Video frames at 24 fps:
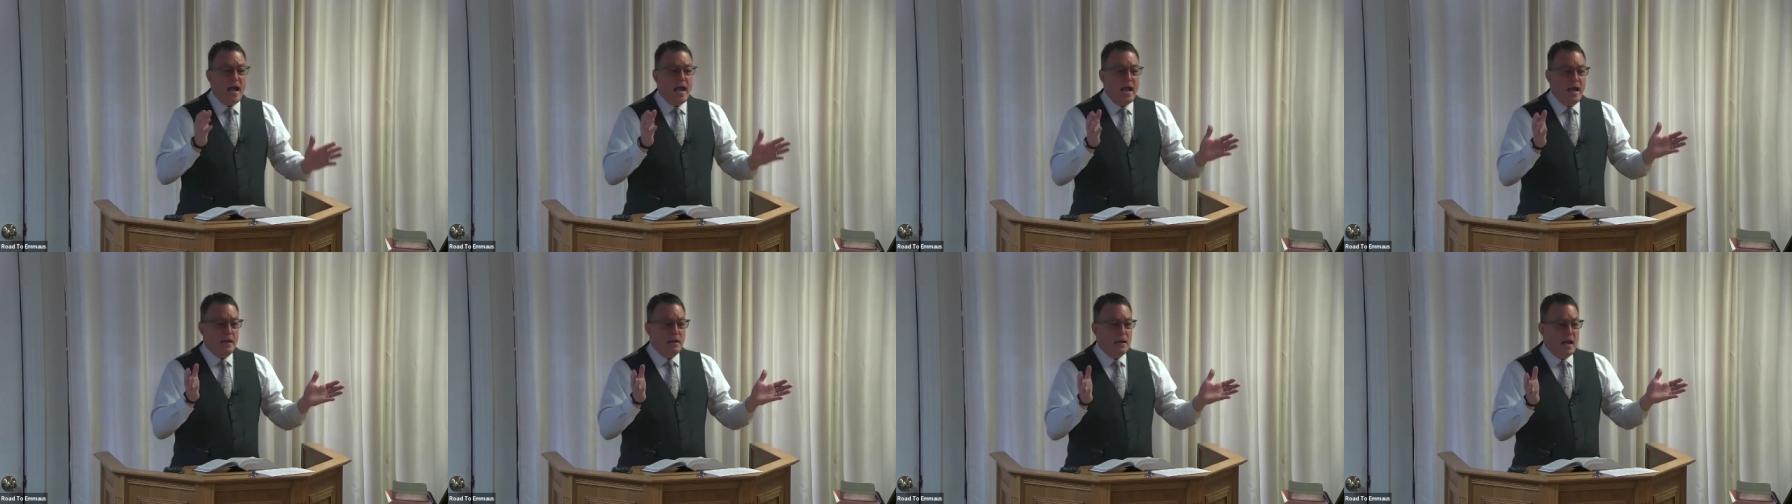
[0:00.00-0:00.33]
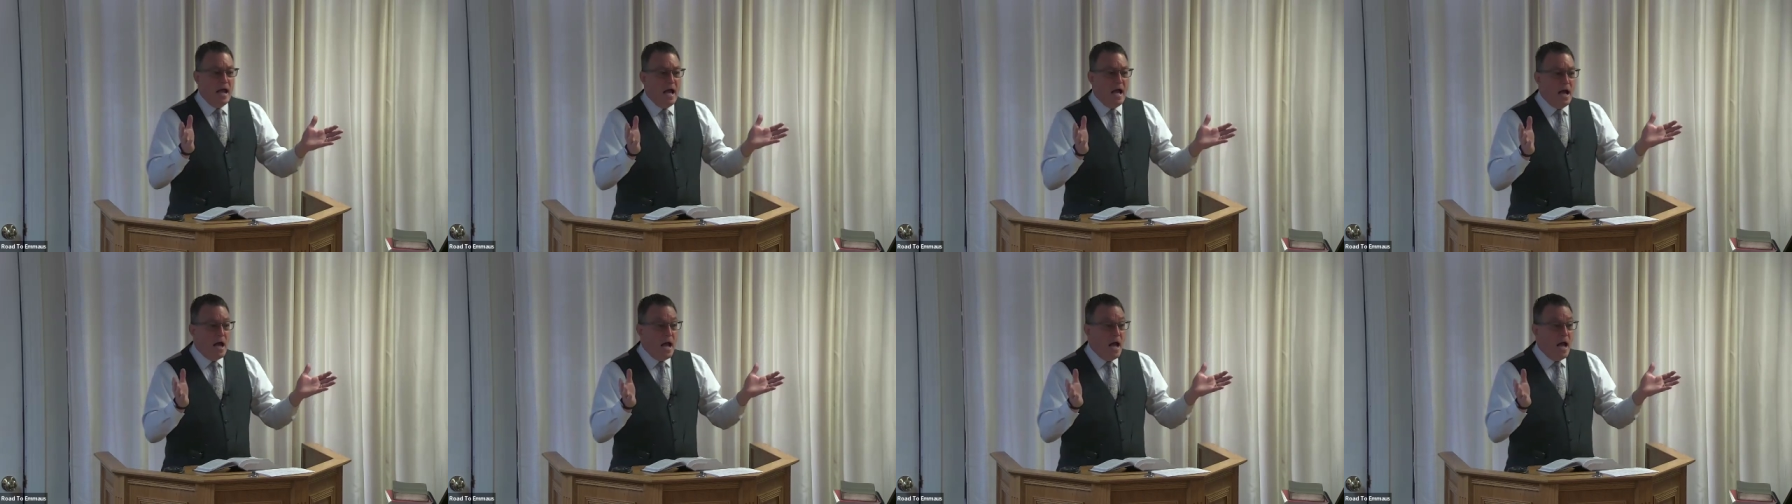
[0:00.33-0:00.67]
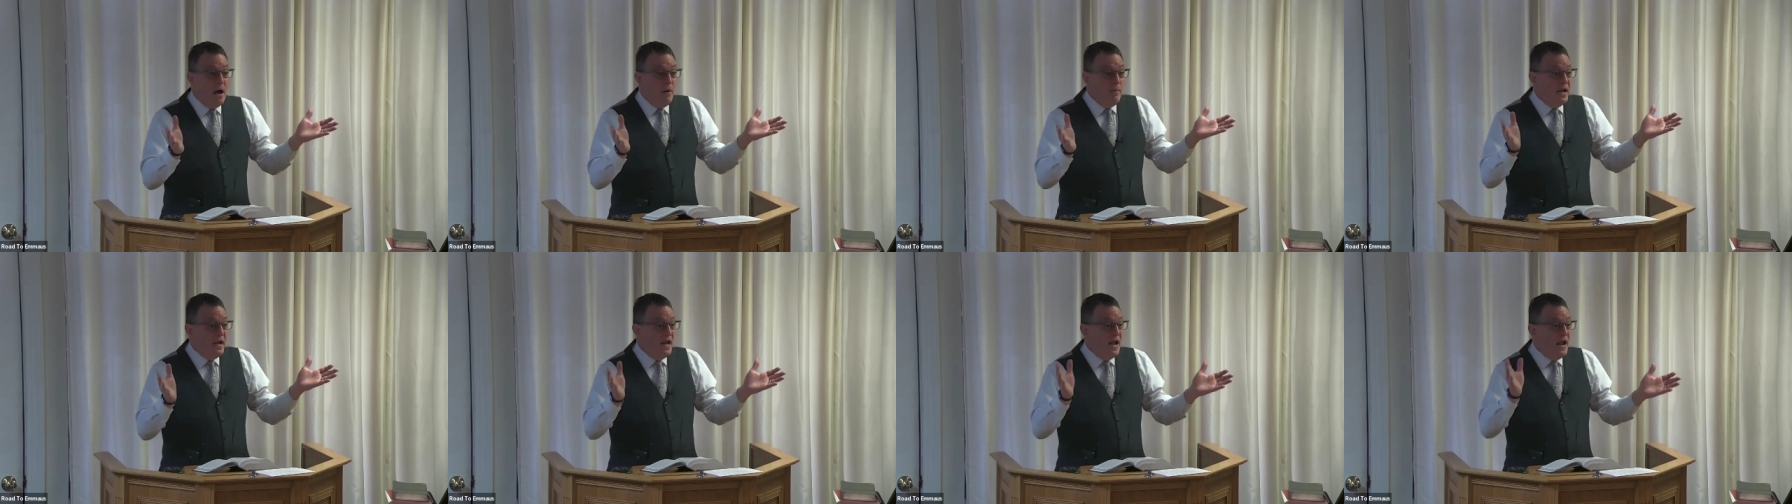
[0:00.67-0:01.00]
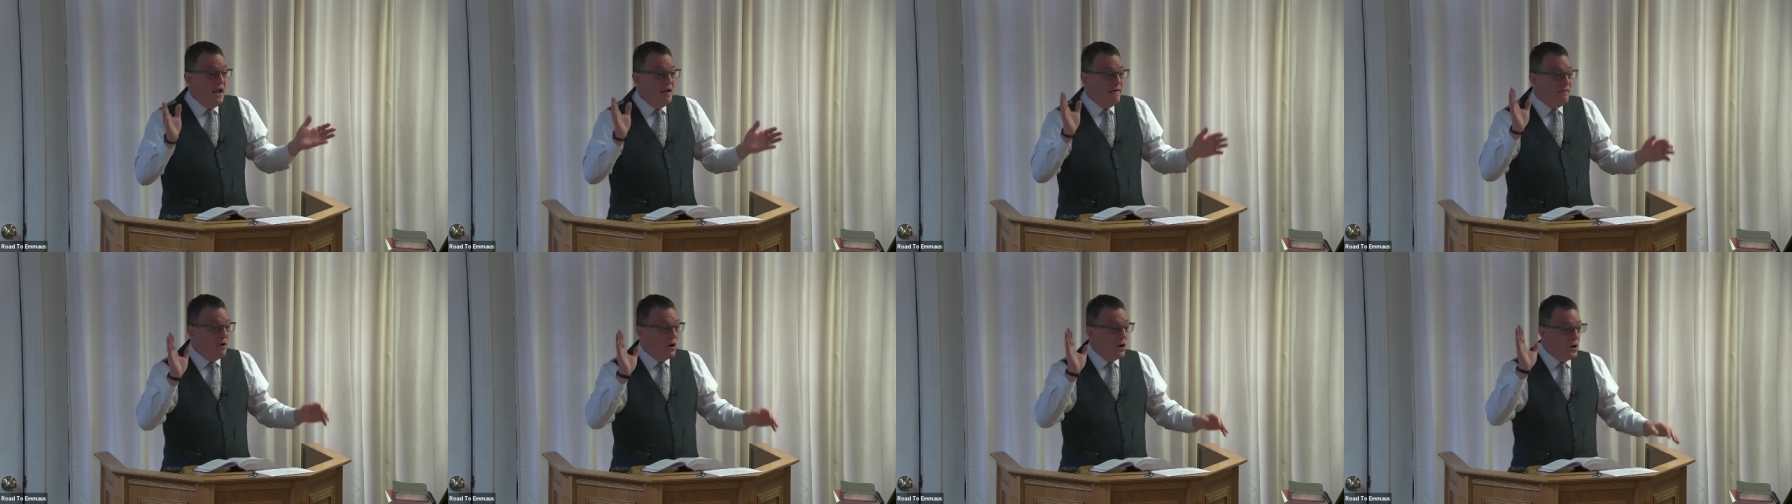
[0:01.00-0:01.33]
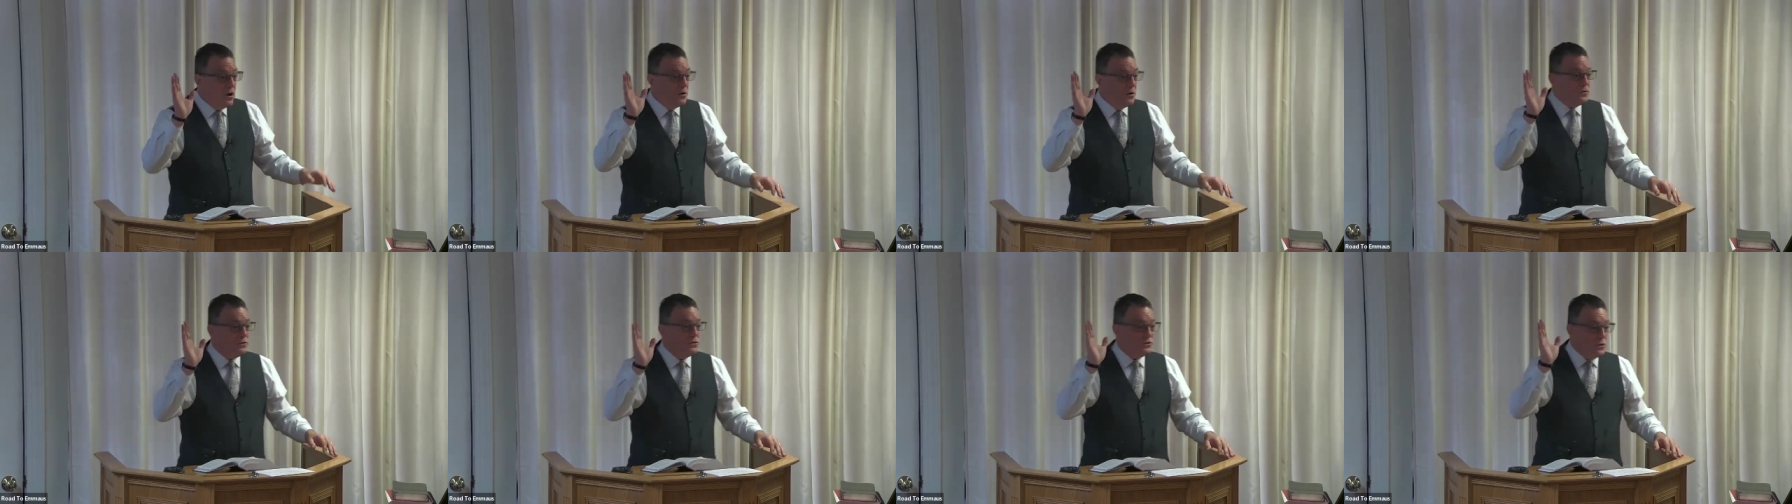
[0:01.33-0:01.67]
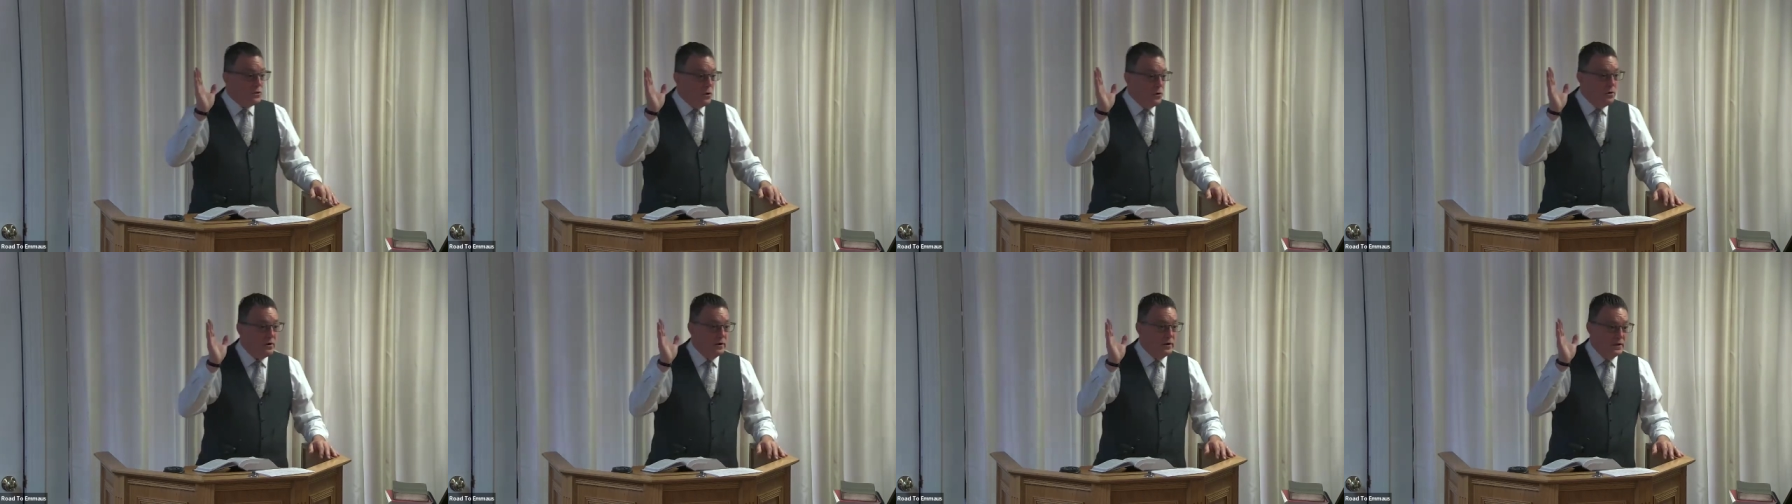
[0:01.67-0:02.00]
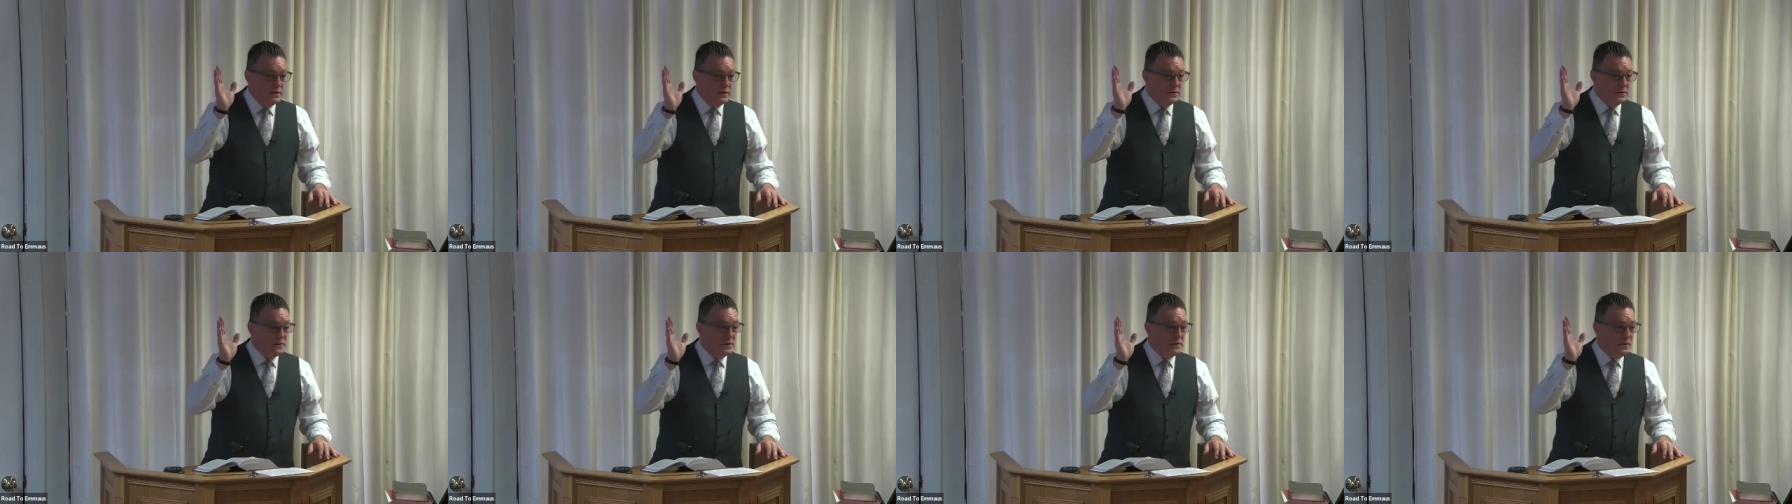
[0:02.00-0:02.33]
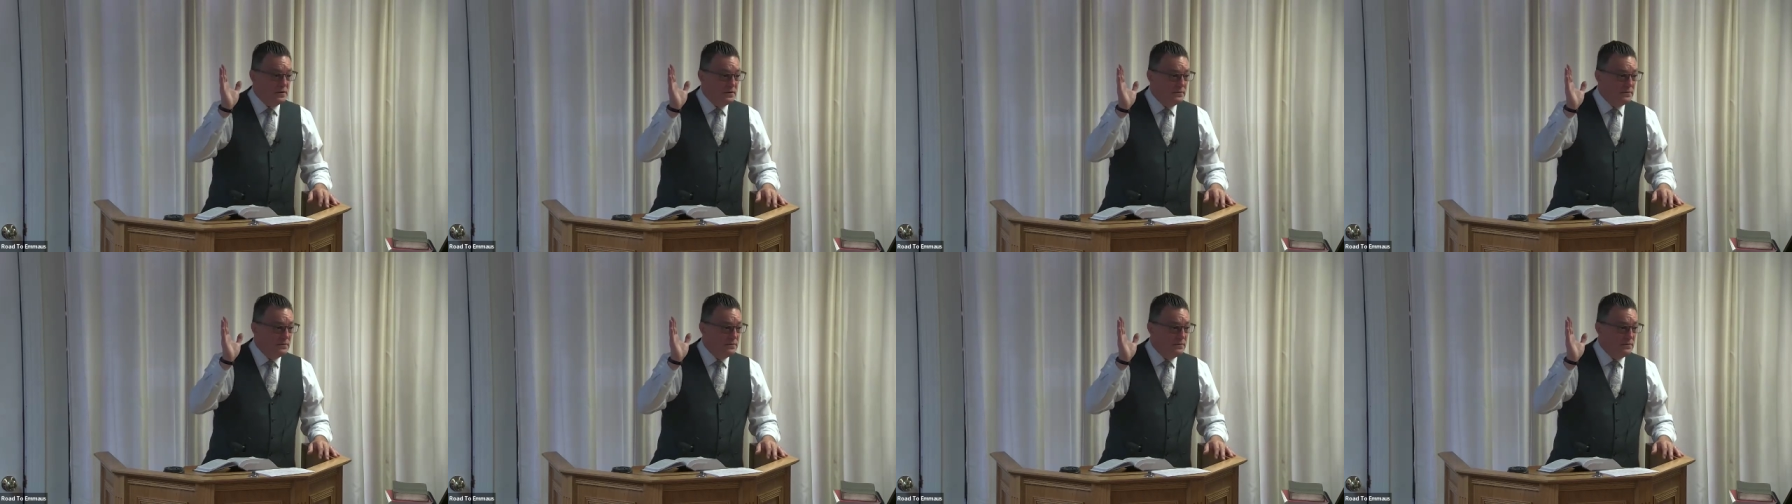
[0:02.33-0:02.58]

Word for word: And how many have heard stories